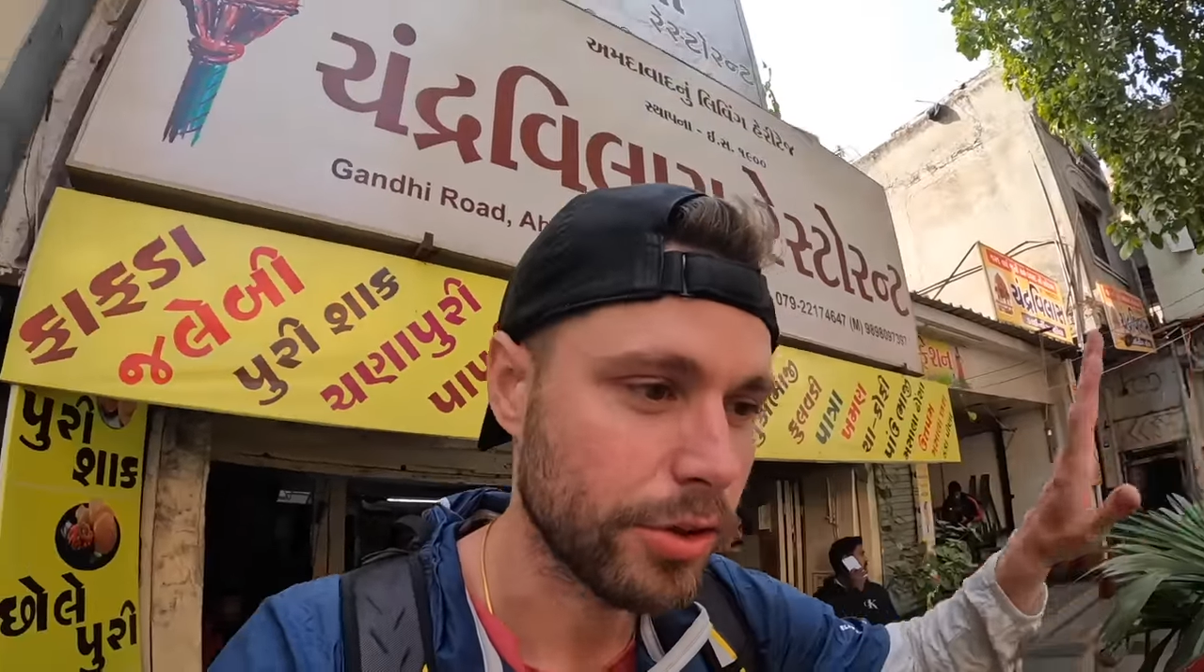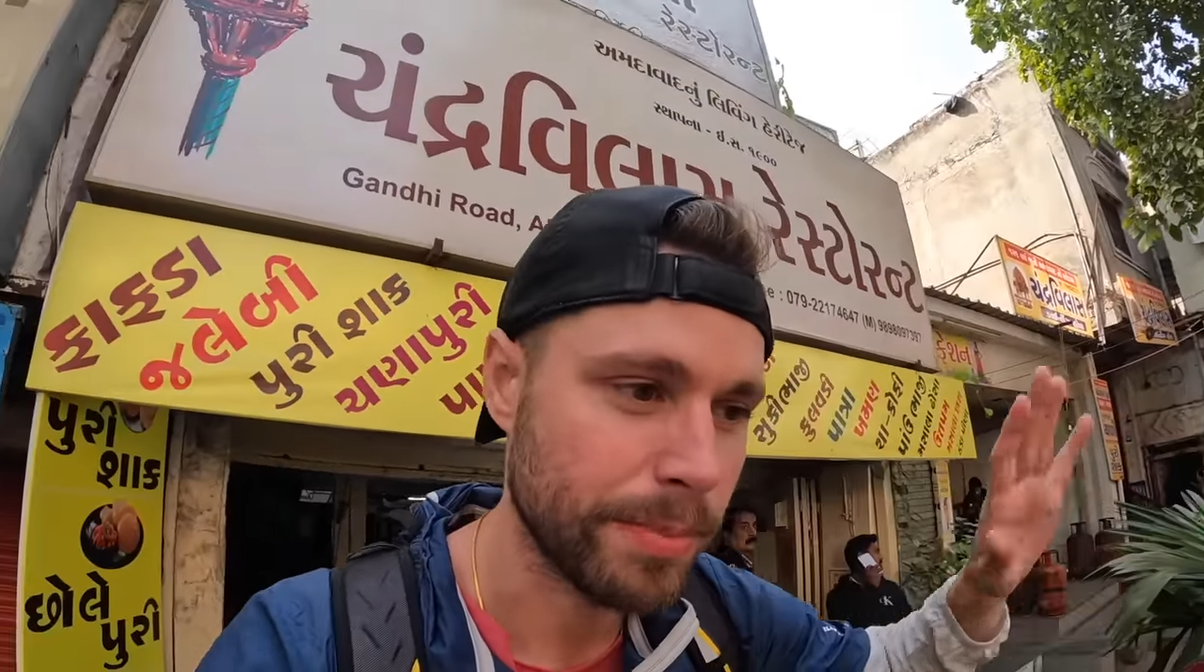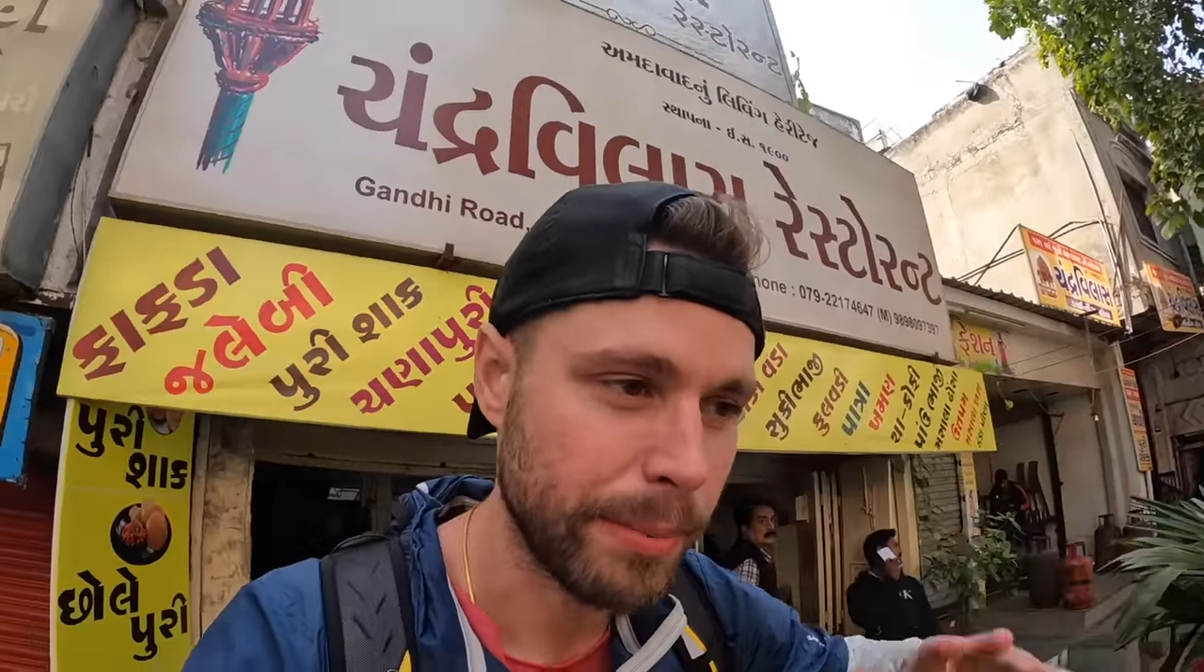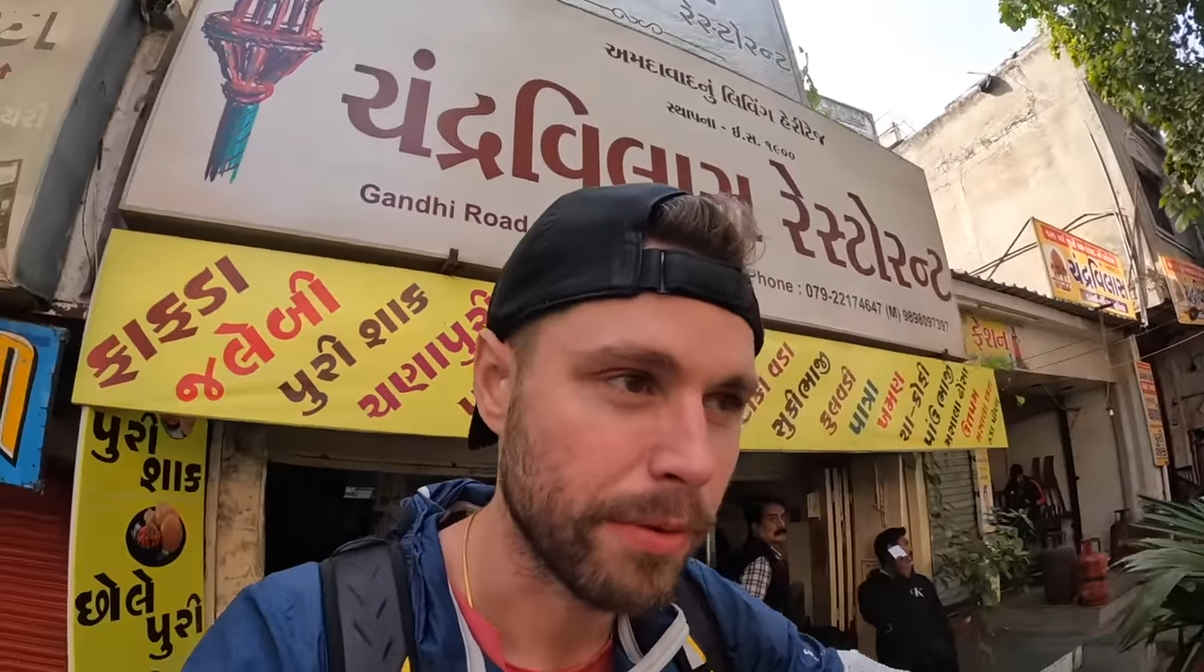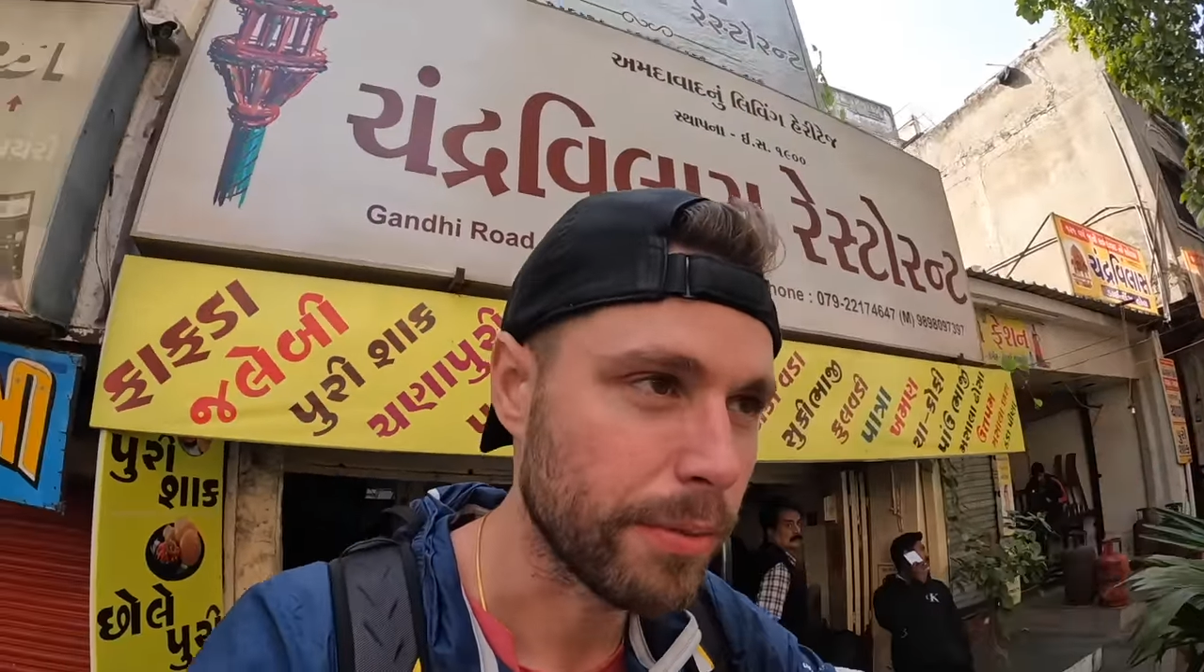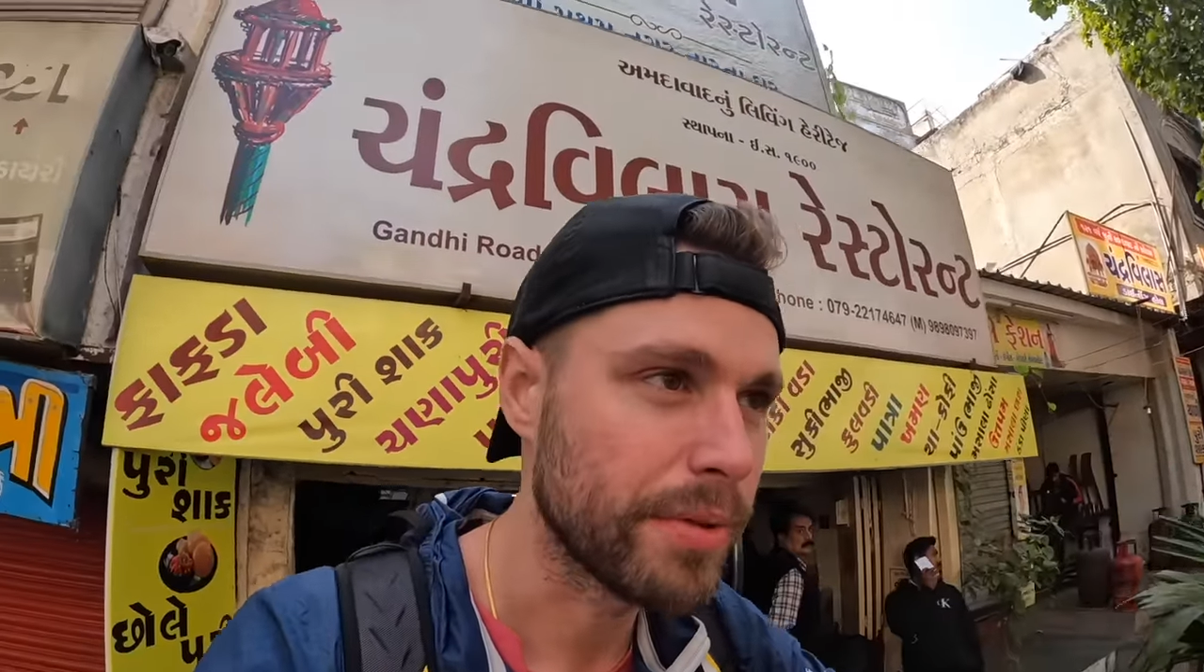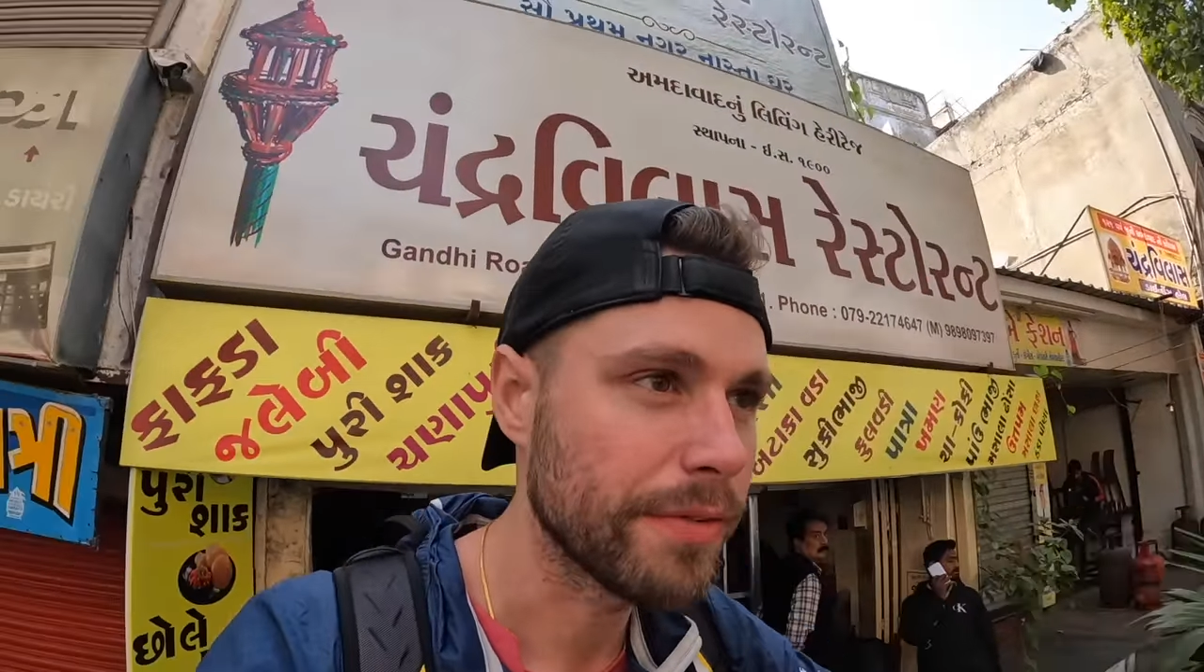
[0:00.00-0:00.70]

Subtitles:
or people from